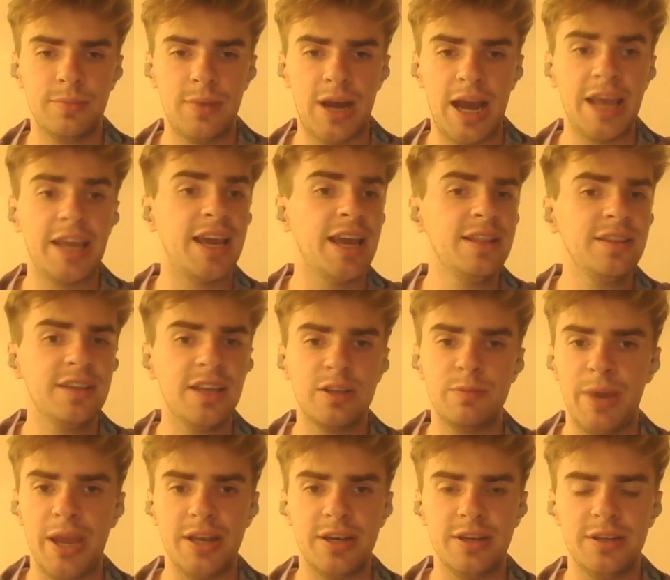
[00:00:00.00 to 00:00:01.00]
I can
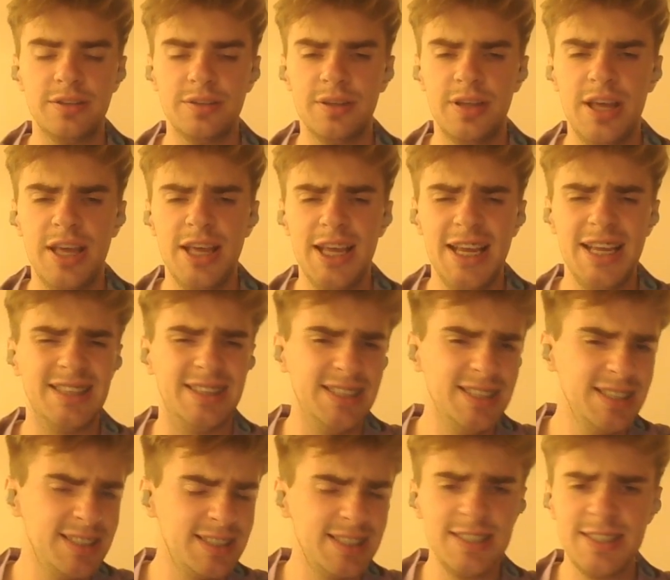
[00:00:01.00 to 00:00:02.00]
get mated.
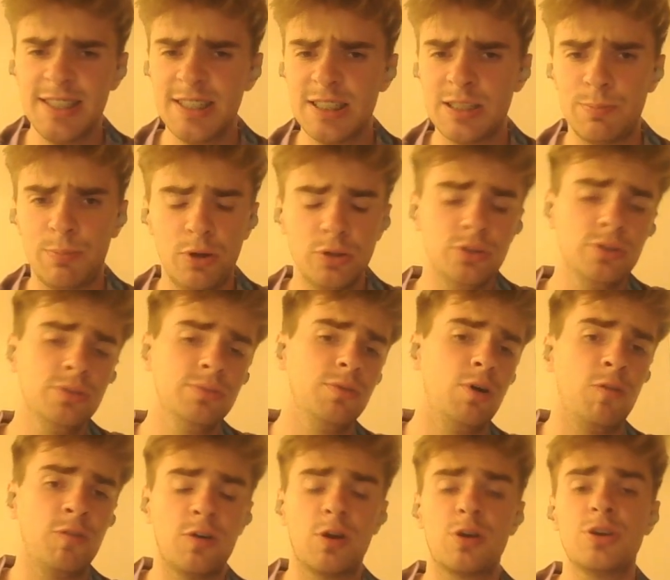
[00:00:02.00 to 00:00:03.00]
This c6 pawn,
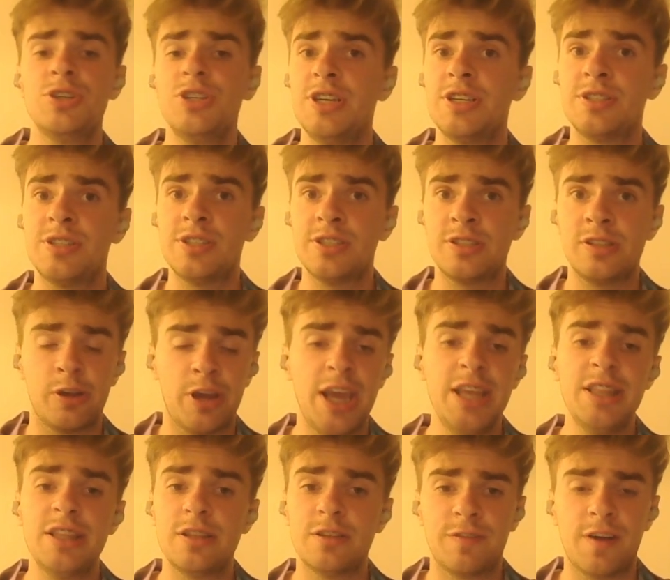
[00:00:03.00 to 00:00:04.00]
of course, it is
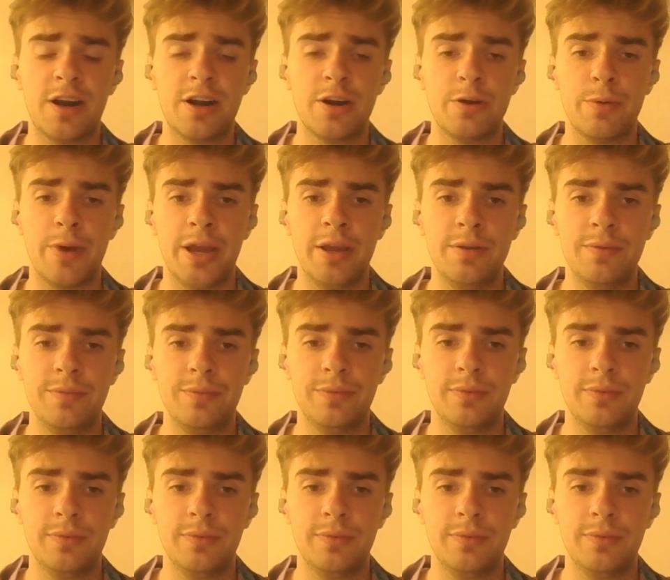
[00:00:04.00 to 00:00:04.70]
located far away.